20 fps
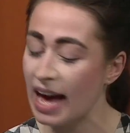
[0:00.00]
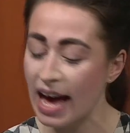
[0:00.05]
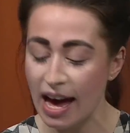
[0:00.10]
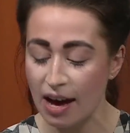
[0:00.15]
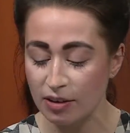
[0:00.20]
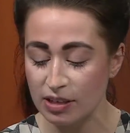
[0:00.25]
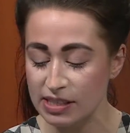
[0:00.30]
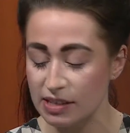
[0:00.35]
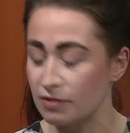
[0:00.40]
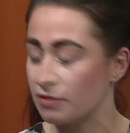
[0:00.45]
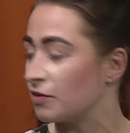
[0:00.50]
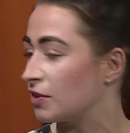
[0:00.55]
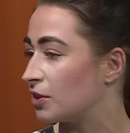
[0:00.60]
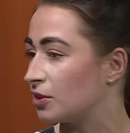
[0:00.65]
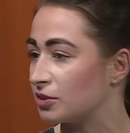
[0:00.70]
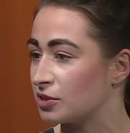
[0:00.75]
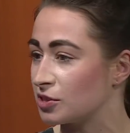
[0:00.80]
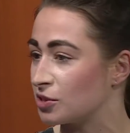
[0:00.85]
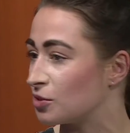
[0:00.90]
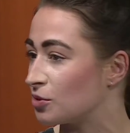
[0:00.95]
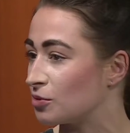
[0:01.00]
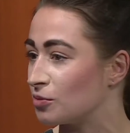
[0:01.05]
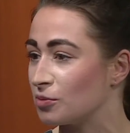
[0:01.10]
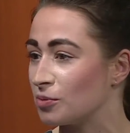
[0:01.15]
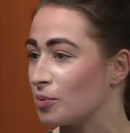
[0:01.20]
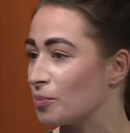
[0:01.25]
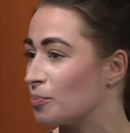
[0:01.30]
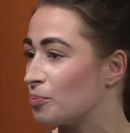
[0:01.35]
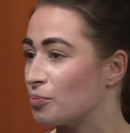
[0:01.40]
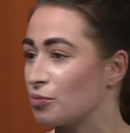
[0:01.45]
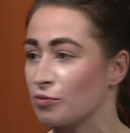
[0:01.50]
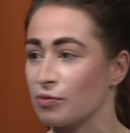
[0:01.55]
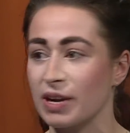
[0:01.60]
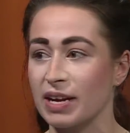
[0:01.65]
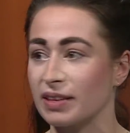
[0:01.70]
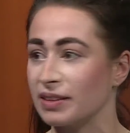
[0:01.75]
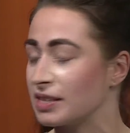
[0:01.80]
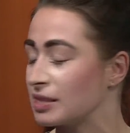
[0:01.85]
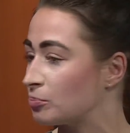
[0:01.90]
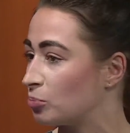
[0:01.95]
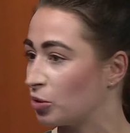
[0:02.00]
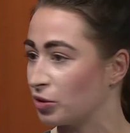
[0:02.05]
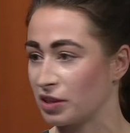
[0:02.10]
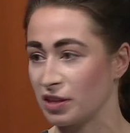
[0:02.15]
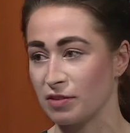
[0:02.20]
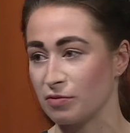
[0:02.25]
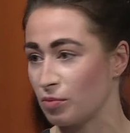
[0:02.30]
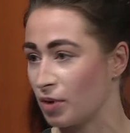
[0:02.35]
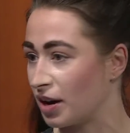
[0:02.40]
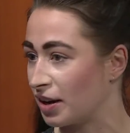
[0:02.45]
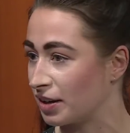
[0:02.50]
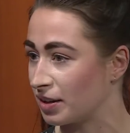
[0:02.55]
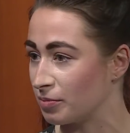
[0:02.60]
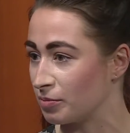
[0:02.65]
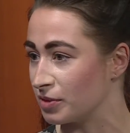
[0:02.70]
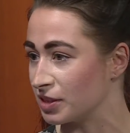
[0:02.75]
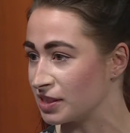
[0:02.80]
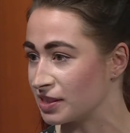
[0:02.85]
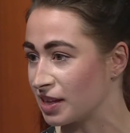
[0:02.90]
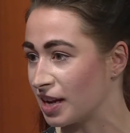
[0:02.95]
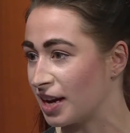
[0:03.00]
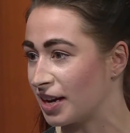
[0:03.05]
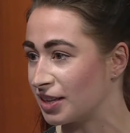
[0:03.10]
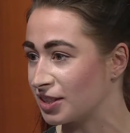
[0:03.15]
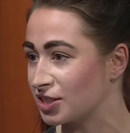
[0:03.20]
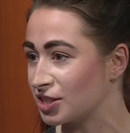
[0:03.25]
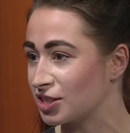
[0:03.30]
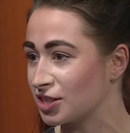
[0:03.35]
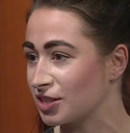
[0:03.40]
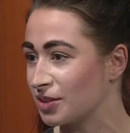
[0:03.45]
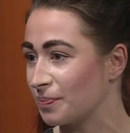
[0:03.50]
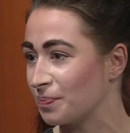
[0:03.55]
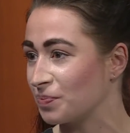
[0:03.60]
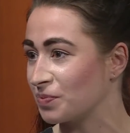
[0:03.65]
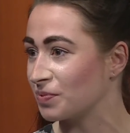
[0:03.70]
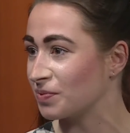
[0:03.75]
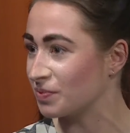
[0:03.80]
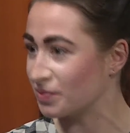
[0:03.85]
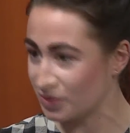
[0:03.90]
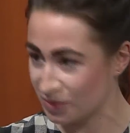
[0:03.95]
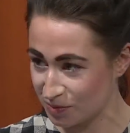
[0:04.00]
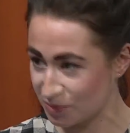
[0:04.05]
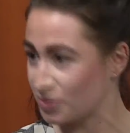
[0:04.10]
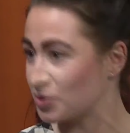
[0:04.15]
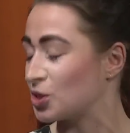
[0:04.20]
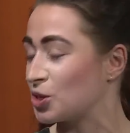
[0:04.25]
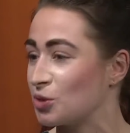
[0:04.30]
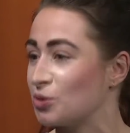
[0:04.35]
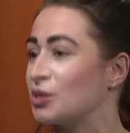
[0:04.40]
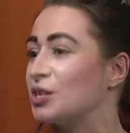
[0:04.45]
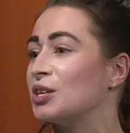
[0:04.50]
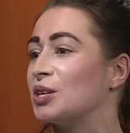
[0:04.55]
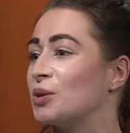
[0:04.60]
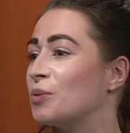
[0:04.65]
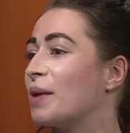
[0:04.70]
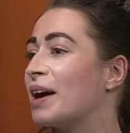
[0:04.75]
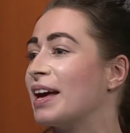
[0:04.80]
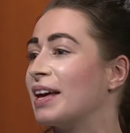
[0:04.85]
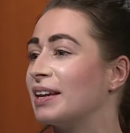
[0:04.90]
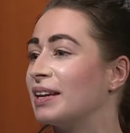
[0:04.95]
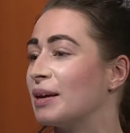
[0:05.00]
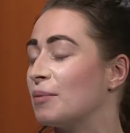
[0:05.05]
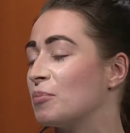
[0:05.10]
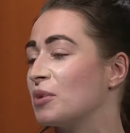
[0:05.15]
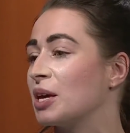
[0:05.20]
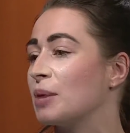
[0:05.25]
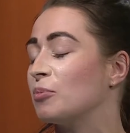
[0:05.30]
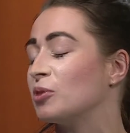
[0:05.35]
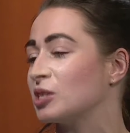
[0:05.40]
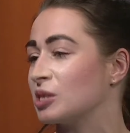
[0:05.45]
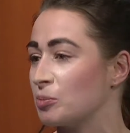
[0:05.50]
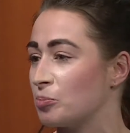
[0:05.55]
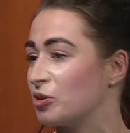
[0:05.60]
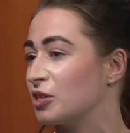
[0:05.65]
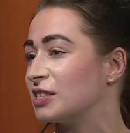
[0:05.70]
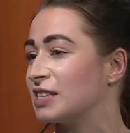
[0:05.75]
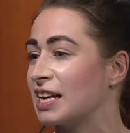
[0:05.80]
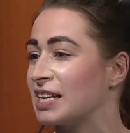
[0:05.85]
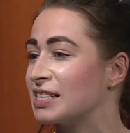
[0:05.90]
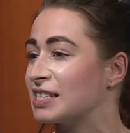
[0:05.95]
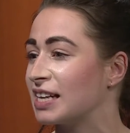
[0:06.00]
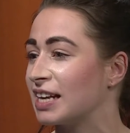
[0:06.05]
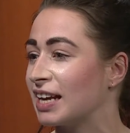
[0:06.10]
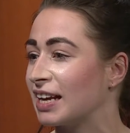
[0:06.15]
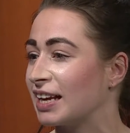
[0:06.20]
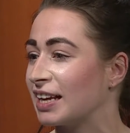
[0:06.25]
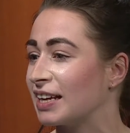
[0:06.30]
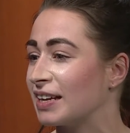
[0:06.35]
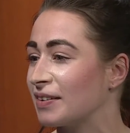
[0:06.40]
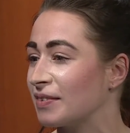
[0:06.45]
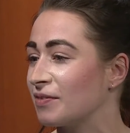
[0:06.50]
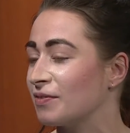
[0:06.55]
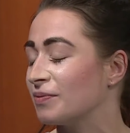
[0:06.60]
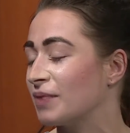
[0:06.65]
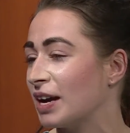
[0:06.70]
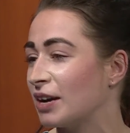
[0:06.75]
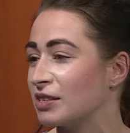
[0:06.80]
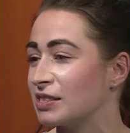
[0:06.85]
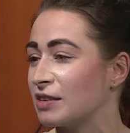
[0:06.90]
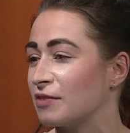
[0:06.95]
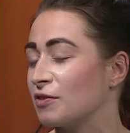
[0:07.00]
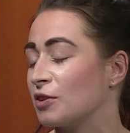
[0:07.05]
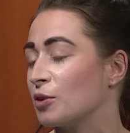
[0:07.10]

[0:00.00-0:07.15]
how does it feel to bring this body of work and research to the UN and be able to present it here? How does it